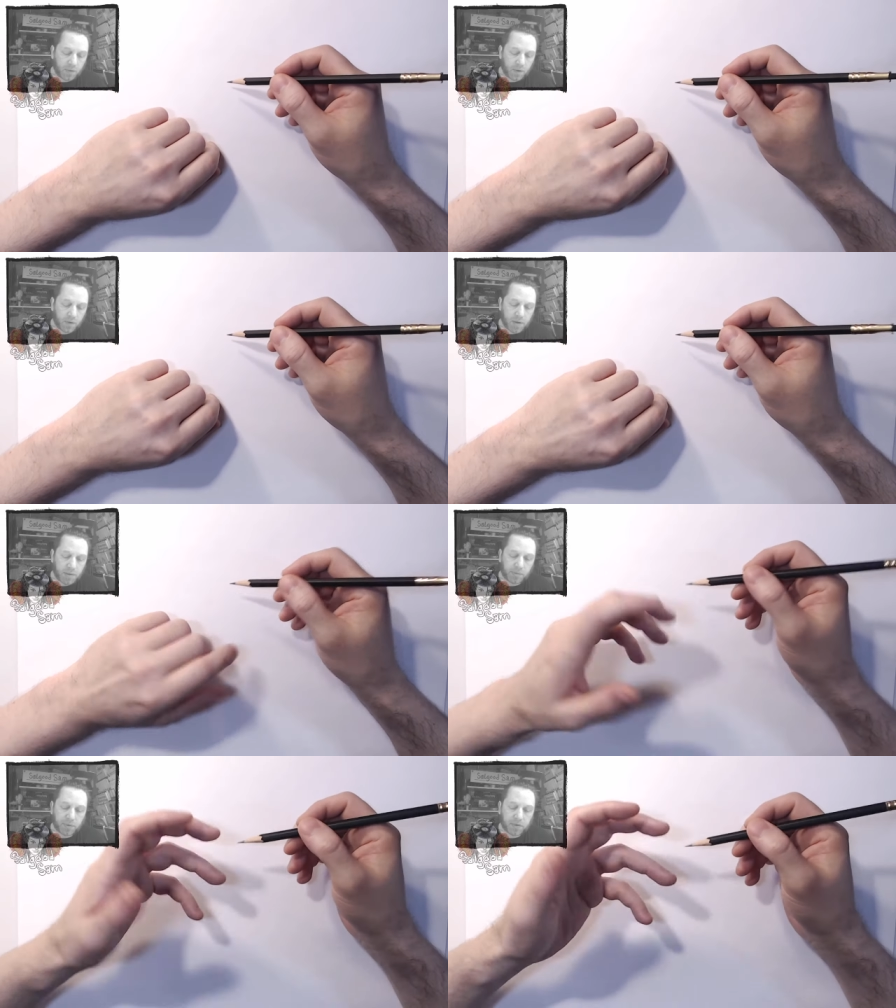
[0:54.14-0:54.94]
There are many
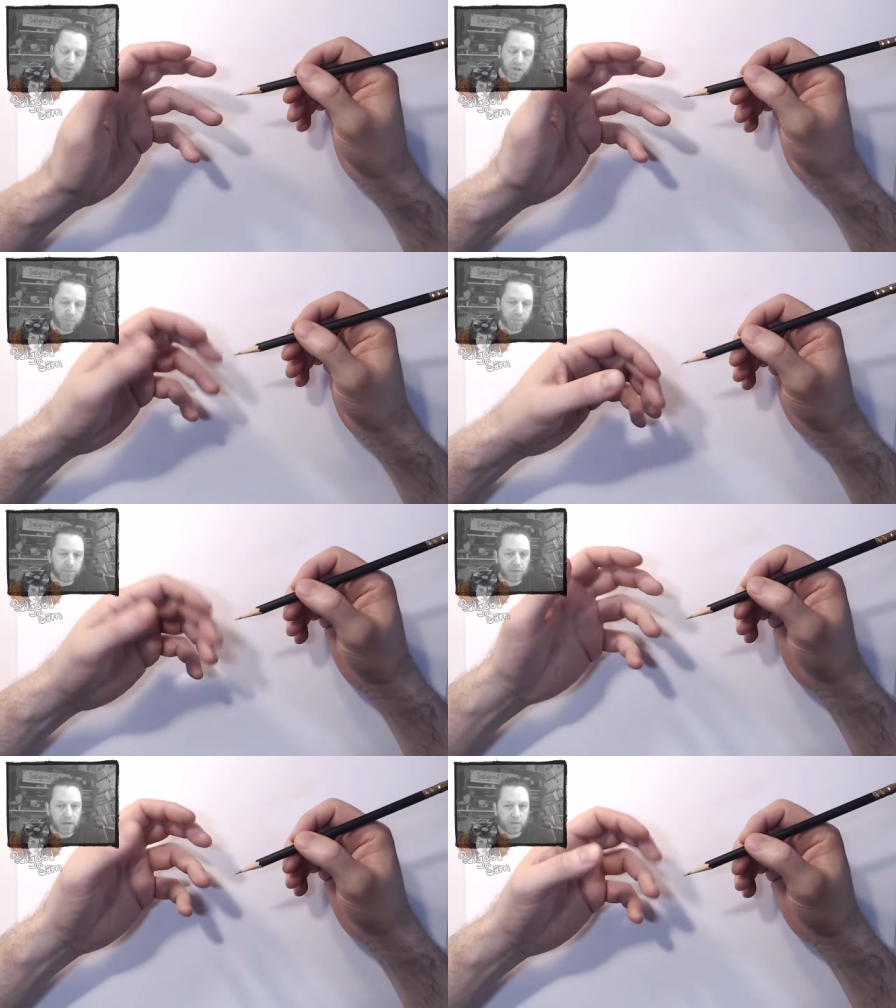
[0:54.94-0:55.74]
people that develop
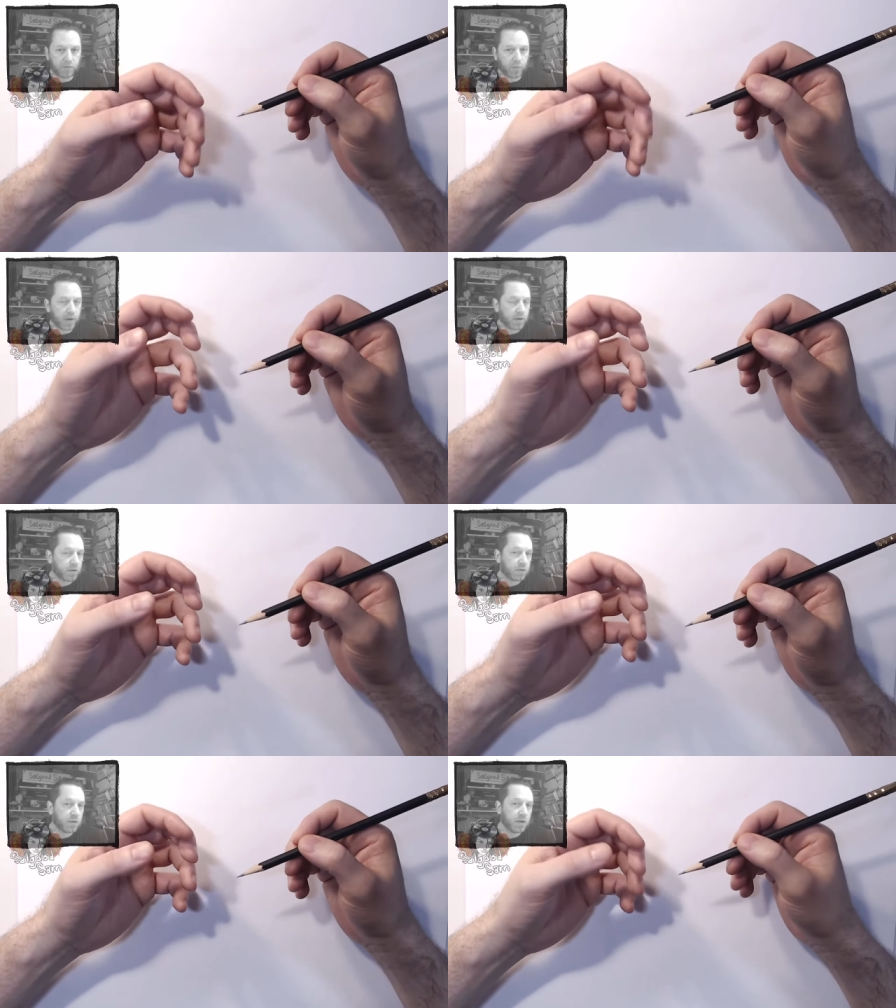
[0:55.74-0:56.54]
kind of
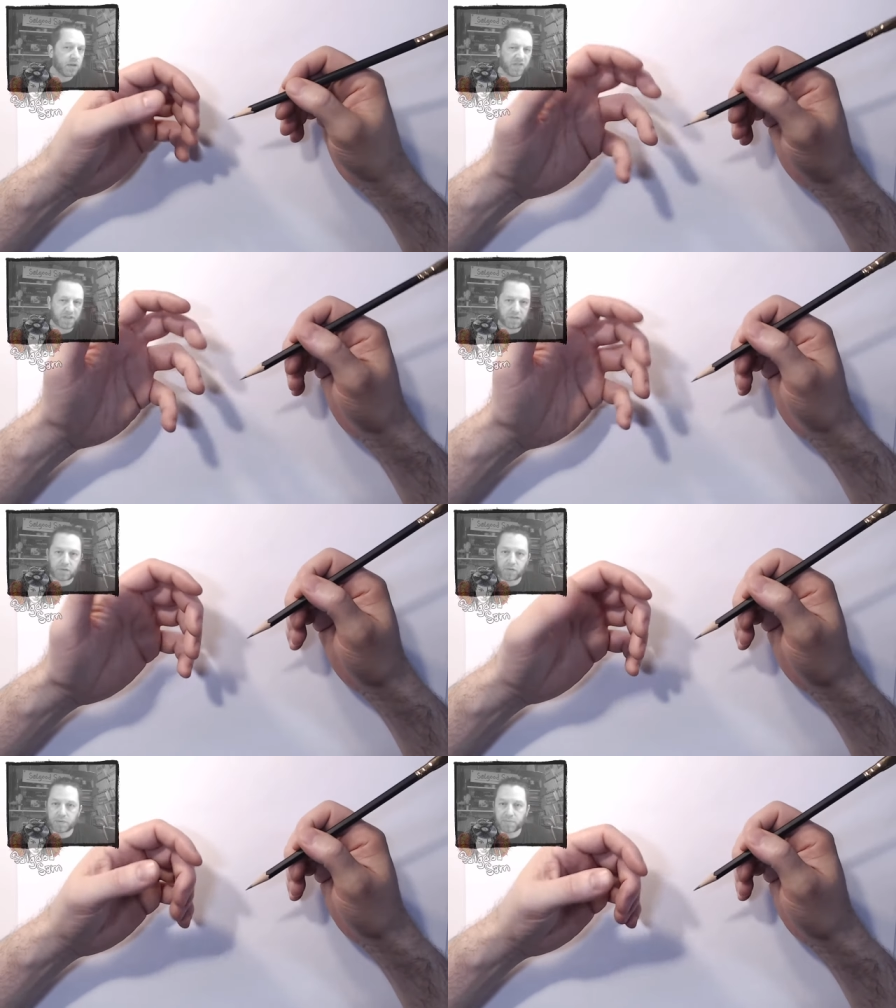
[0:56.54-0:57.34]
weird
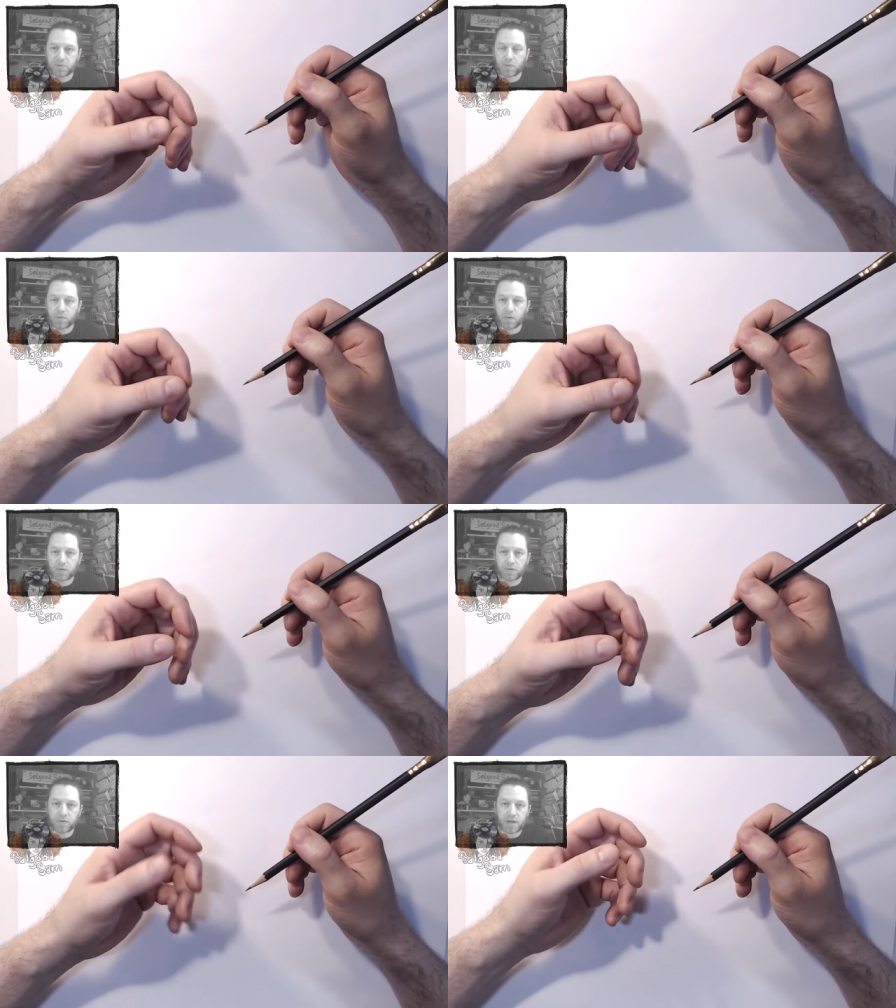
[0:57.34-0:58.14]
fisted grips or
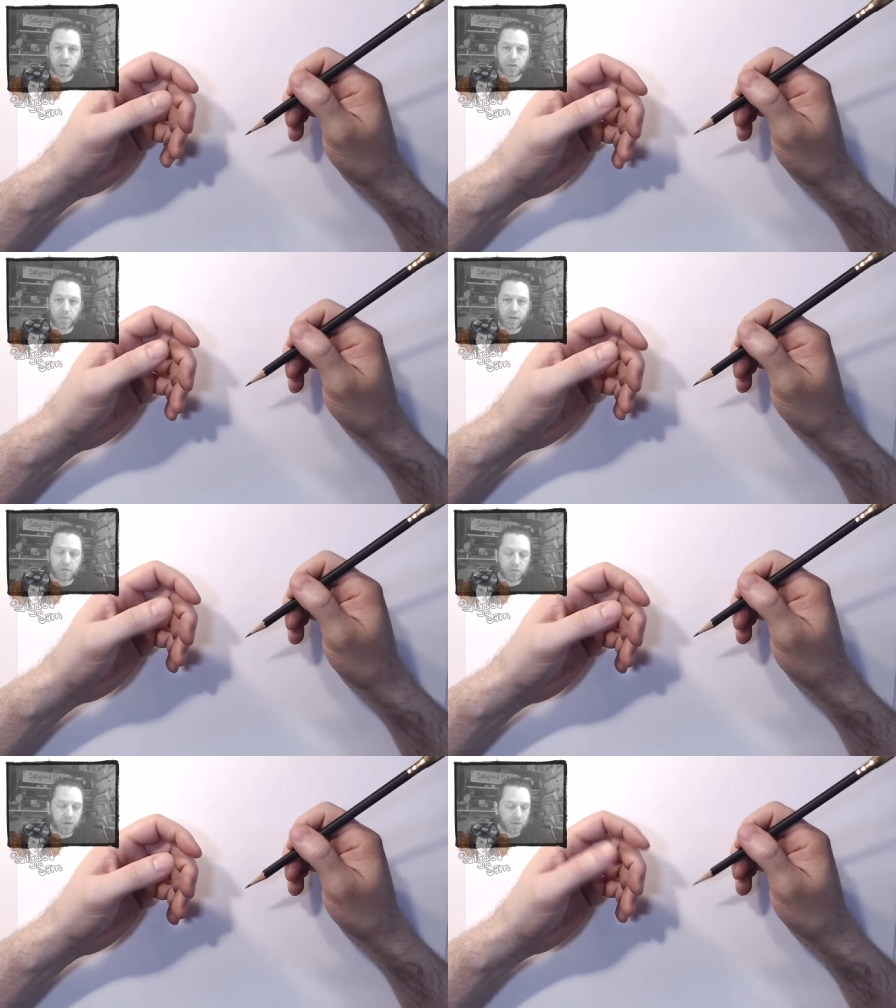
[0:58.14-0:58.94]
strange ways
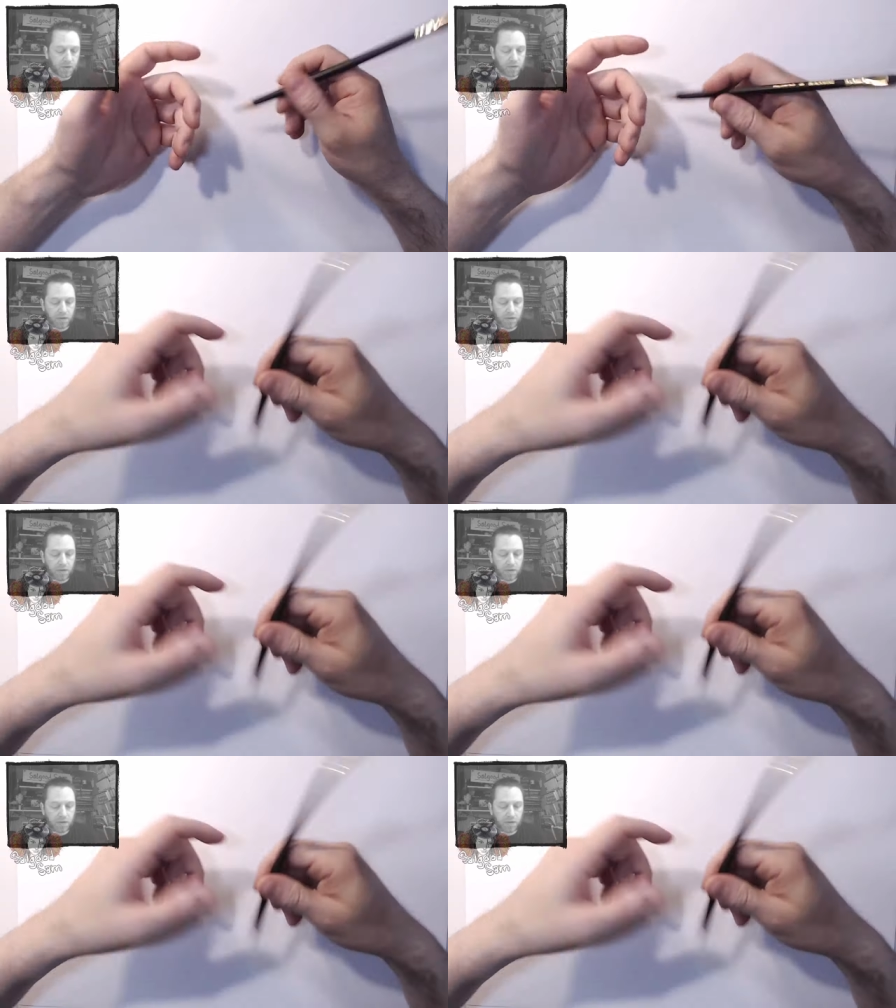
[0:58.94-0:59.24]
of doing things.